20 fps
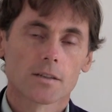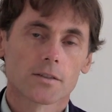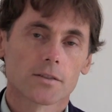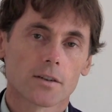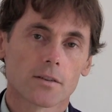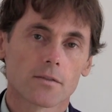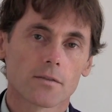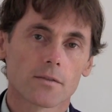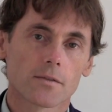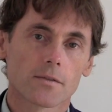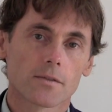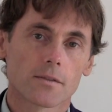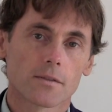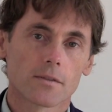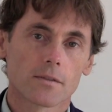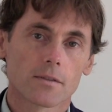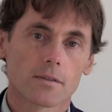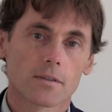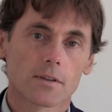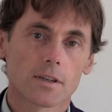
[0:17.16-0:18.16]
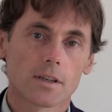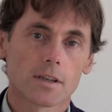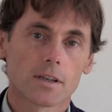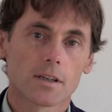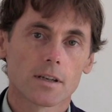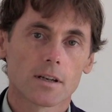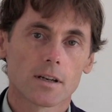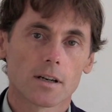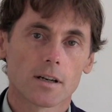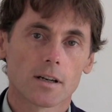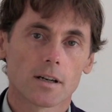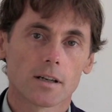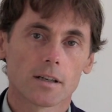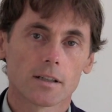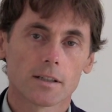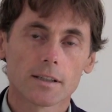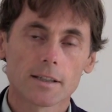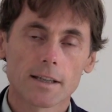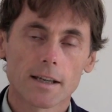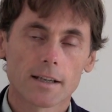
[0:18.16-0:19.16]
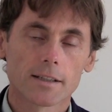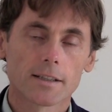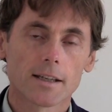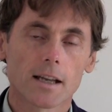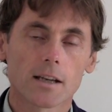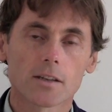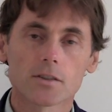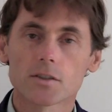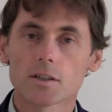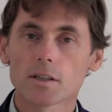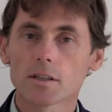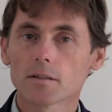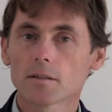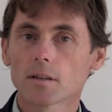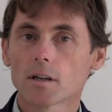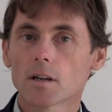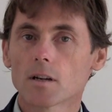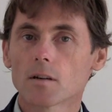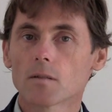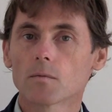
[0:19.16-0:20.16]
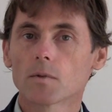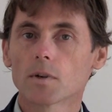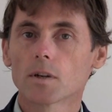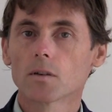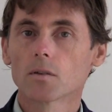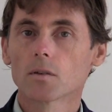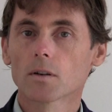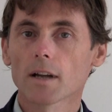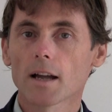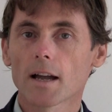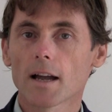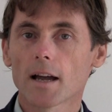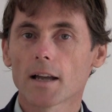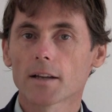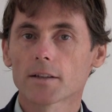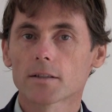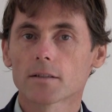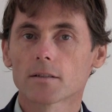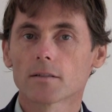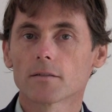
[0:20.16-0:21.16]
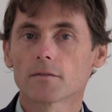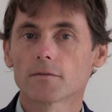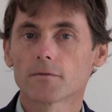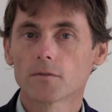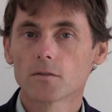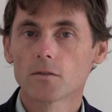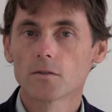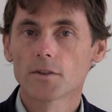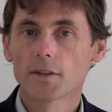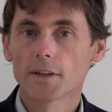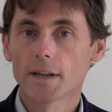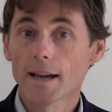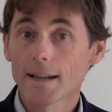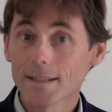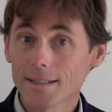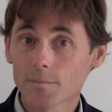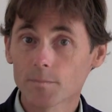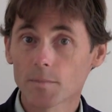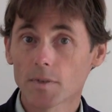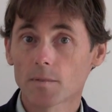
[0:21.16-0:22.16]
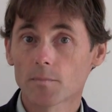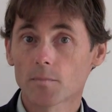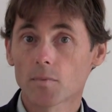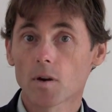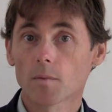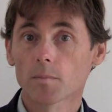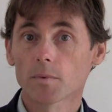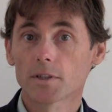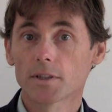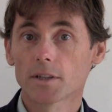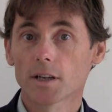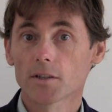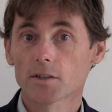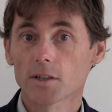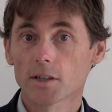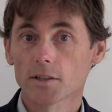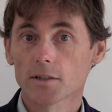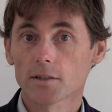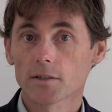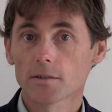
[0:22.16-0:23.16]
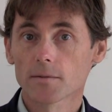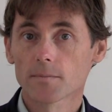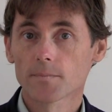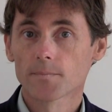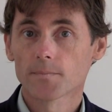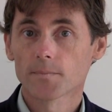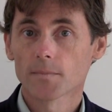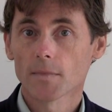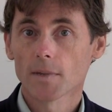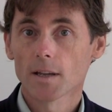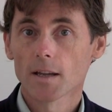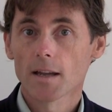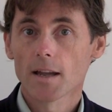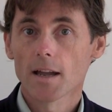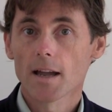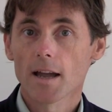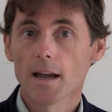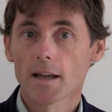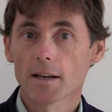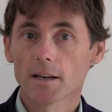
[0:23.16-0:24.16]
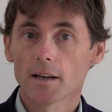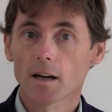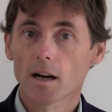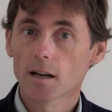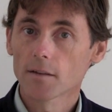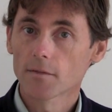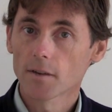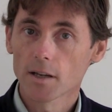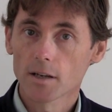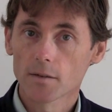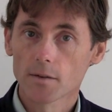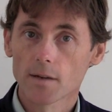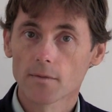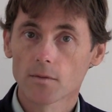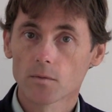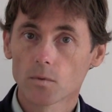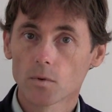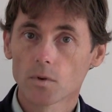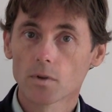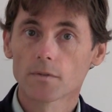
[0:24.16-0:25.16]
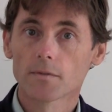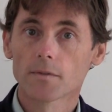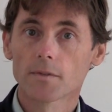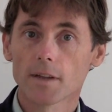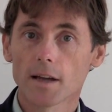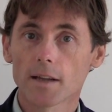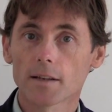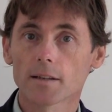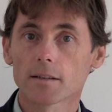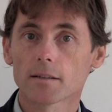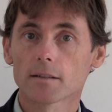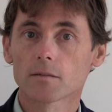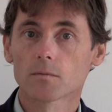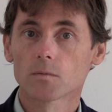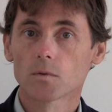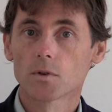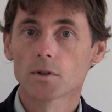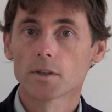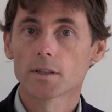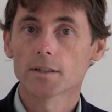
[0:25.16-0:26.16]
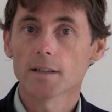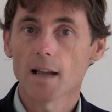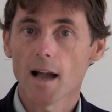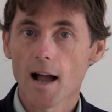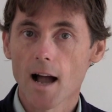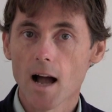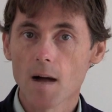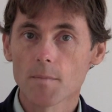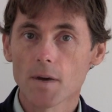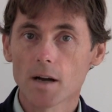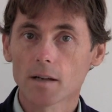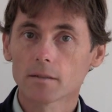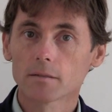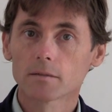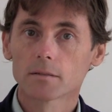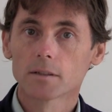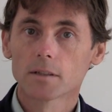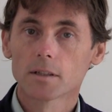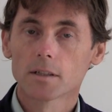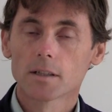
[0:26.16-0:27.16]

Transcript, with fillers: So the, uh, in that analogy, we look at food that hasn't been properly digested. And in Ayurveda, we have a word for that. The word is ama.